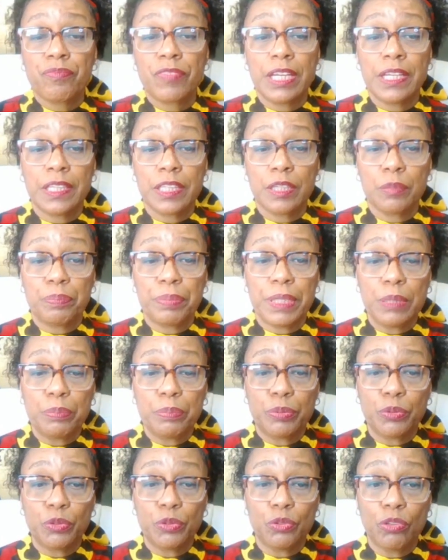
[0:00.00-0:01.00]
and the
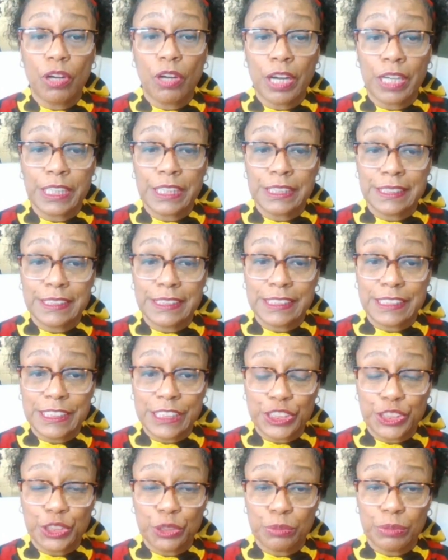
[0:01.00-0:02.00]
people who are
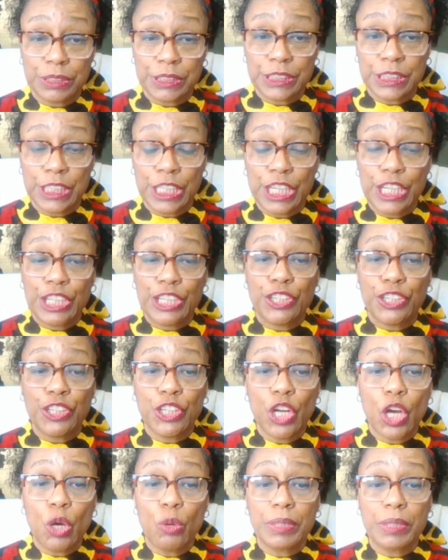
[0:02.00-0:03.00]
constituents,
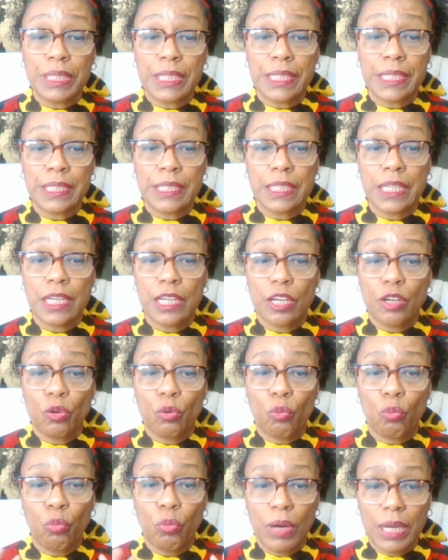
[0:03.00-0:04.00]
knowing
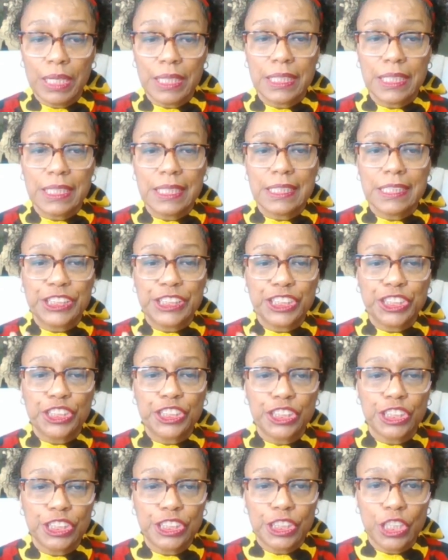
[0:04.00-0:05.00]
what
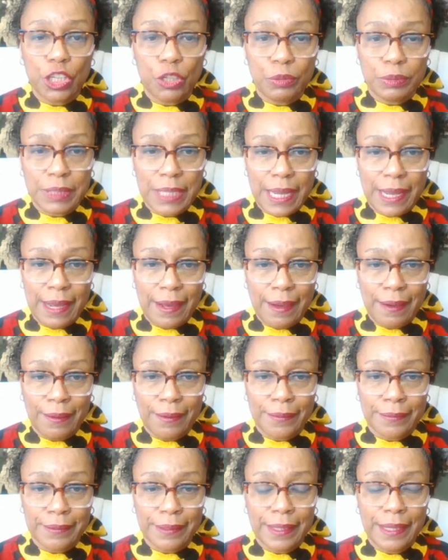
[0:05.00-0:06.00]
should go
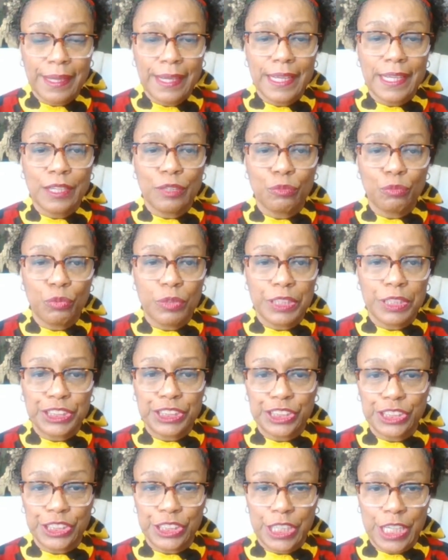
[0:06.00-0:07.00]
down and what
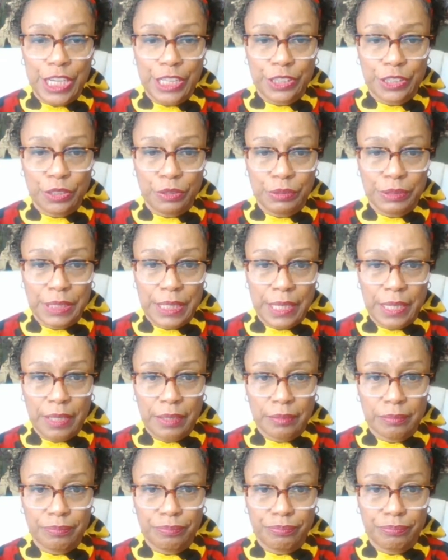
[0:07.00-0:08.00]
should not go
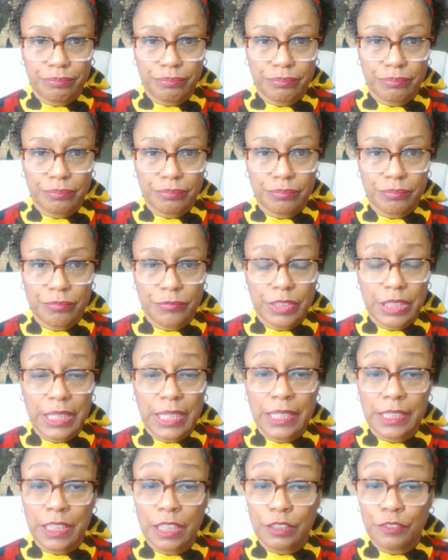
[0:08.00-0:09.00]
down.
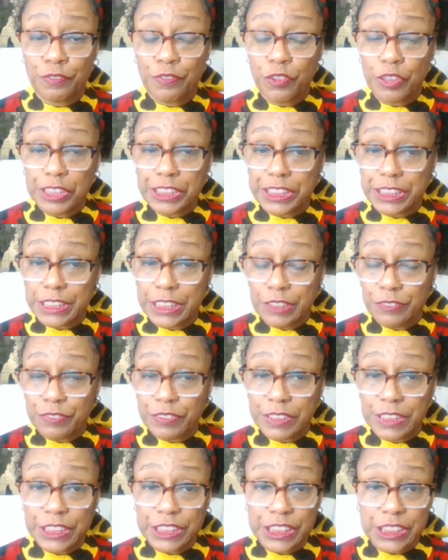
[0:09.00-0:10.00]
And unfortunately
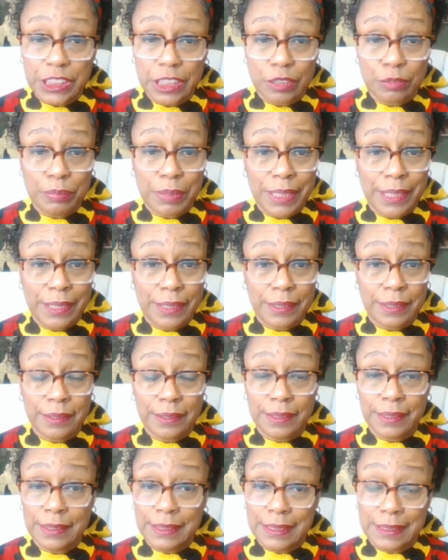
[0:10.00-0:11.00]
for this young man,
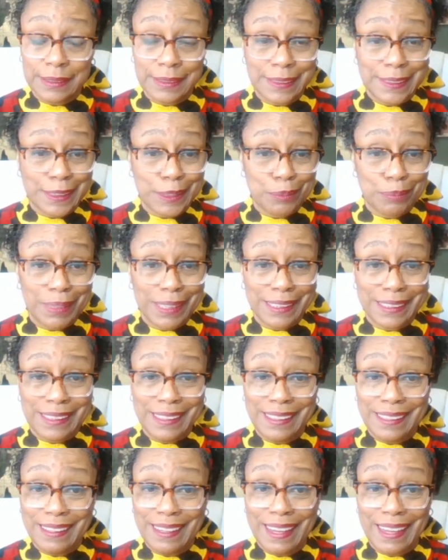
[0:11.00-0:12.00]
it didn't seem like
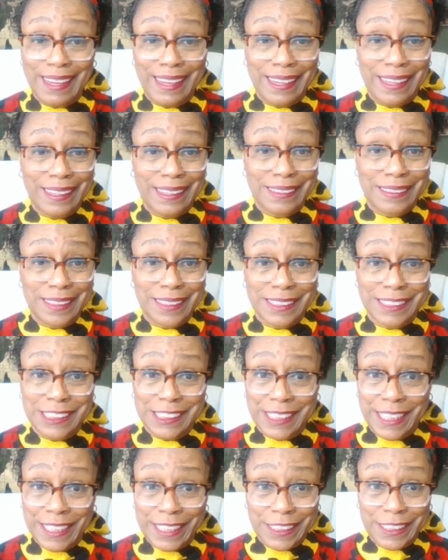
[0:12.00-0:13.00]
he had a
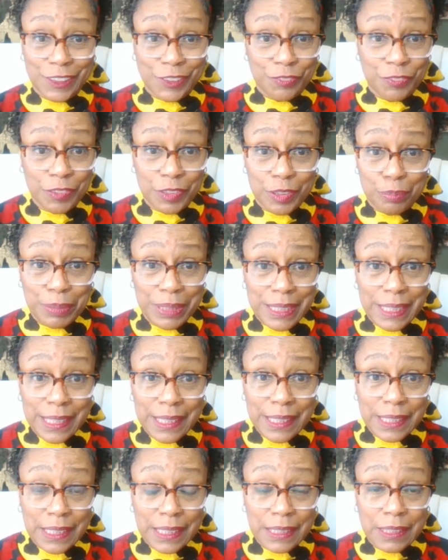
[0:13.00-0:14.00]
chance from the
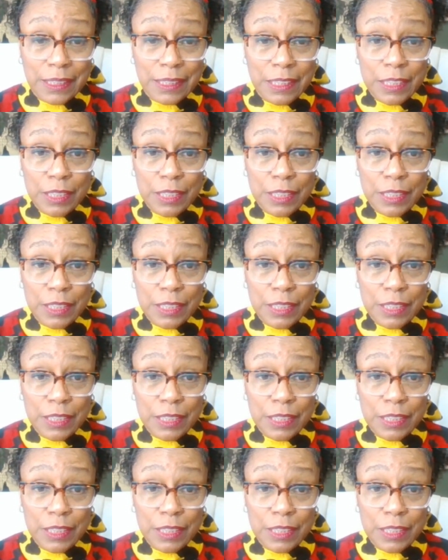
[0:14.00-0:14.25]
beginning,